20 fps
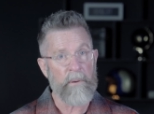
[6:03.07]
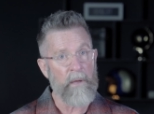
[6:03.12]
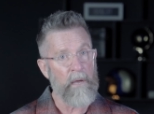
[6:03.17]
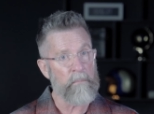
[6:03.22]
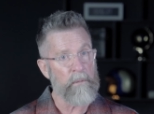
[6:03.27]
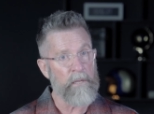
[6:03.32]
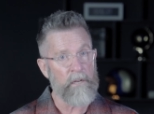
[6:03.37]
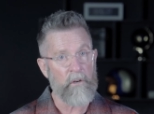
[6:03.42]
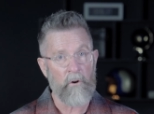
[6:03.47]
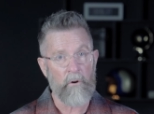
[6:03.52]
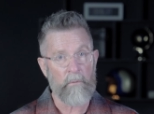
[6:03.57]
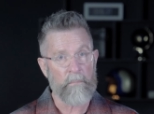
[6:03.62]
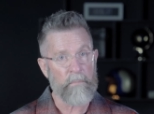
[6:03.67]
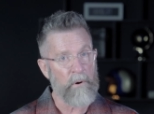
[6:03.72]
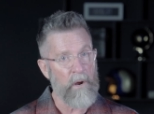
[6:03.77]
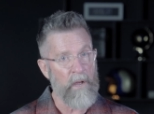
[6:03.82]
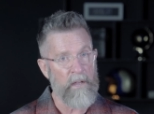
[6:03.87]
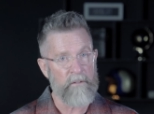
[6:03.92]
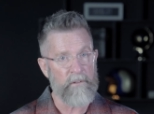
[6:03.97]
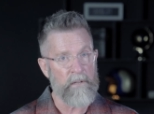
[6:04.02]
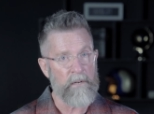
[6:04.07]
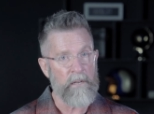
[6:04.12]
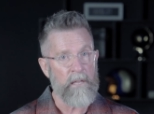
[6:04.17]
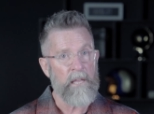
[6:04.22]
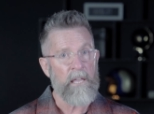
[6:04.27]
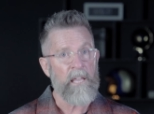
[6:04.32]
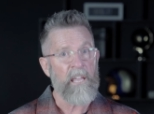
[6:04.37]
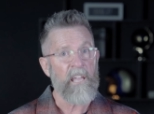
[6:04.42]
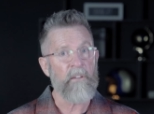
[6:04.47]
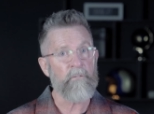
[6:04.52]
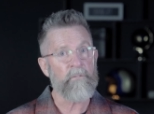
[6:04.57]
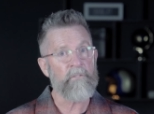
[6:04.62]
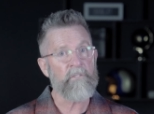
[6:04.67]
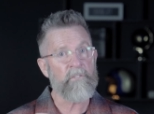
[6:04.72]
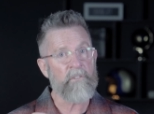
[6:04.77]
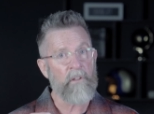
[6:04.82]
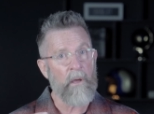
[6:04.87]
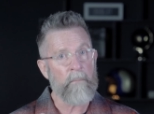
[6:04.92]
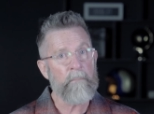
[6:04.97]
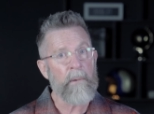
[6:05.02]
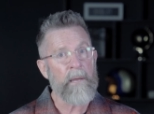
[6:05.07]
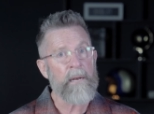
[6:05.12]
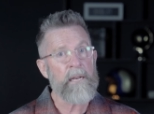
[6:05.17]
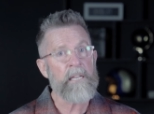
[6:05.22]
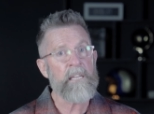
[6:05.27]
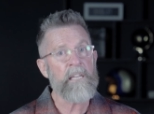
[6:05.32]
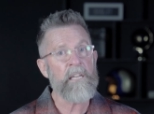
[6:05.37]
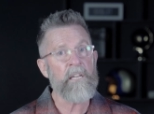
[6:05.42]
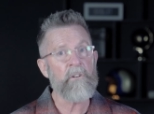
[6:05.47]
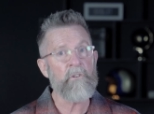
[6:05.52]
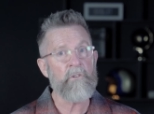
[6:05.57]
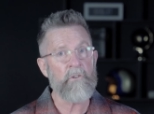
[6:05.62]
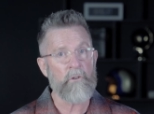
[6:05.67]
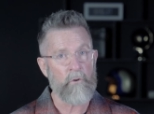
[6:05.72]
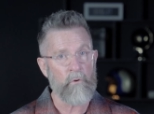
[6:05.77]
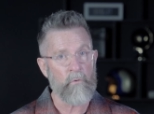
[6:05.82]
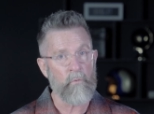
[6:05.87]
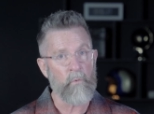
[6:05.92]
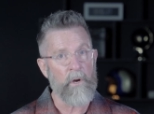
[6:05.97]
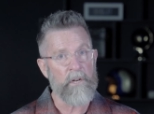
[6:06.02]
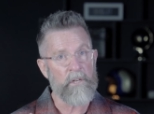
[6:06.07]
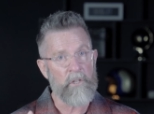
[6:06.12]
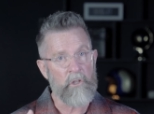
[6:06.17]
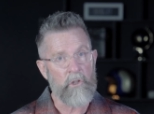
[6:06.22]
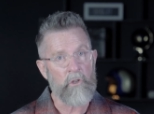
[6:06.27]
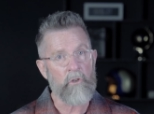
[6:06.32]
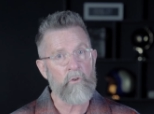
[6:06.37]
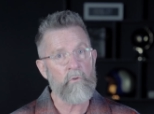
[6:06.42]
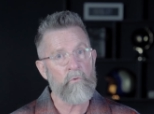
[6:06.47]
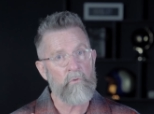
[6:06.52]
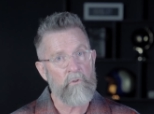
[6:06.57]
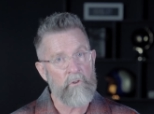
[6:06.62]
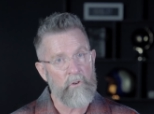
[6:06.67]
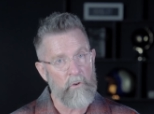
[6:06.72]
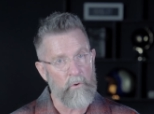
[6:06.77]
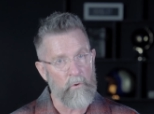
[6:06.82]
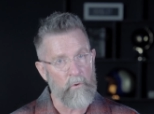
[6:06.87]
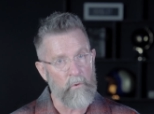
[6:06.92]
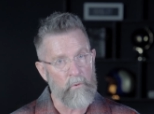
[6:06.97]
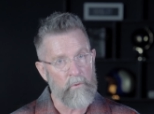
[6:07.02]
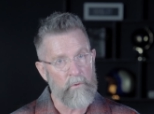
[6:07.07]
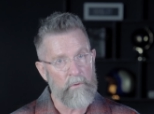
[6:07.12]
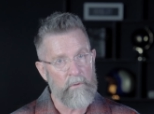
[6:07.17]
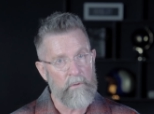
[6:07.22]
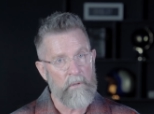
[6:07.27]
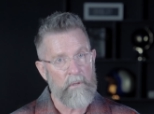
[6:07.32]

public or private, if somebody can do what you do,